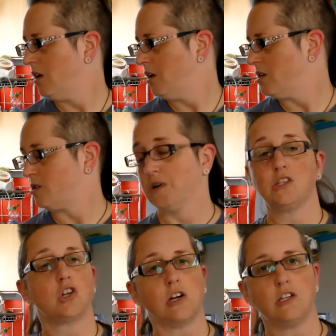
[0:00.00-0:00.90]
So I
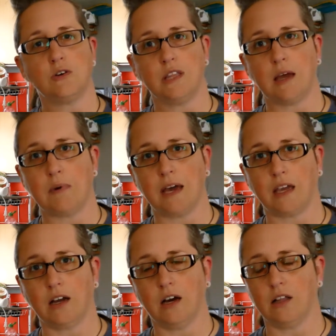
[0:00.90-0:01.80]
started doing that back
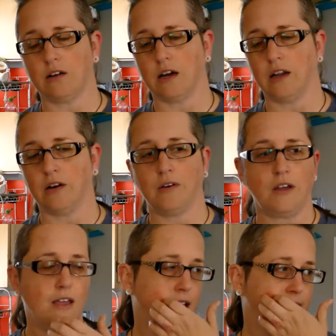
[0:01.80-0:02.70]
in Colorado.
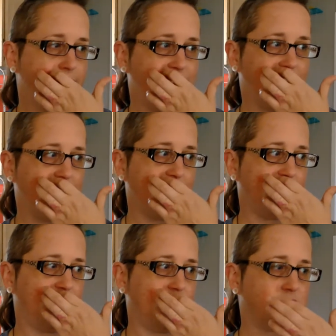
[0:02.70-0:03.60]

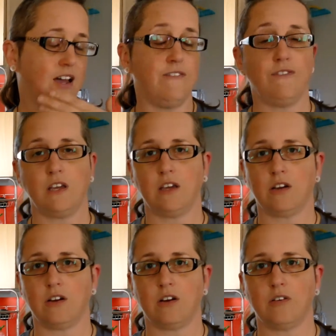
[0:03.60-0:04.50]
And I
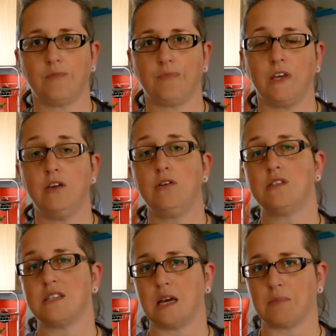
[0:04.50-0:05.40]
figure he
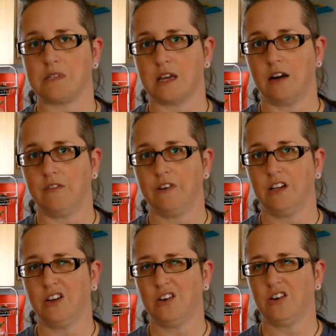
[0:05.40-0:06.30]
uses apple cider
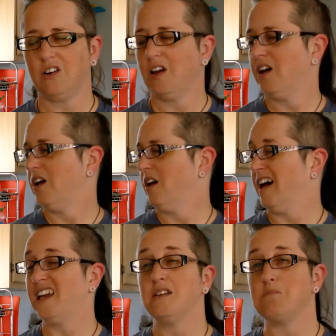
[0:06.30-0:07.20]
vinegar.
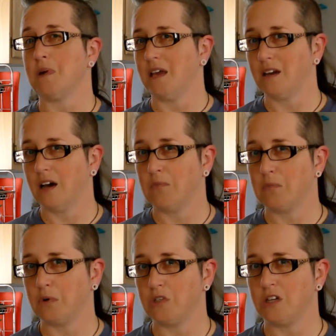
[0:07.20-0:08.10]
I can make
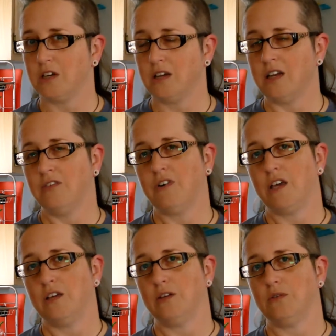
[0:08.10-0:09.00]
kombucha, and if I
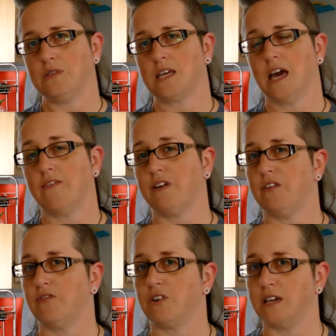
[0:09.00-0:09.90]
use
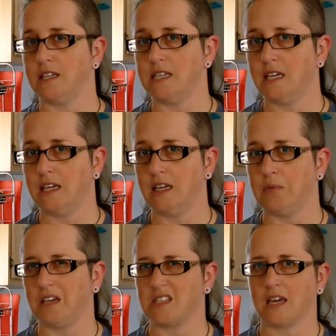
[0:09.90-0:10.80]
caffeine-free tea,
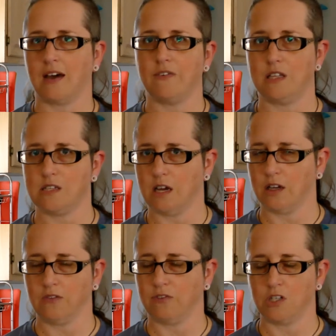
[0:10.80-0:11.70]
because caffeine's not
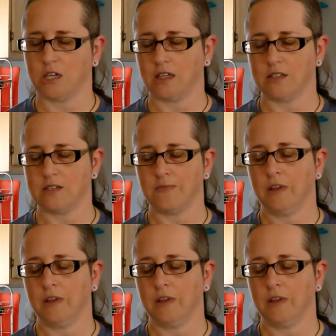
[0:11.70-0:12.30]
good for chickens.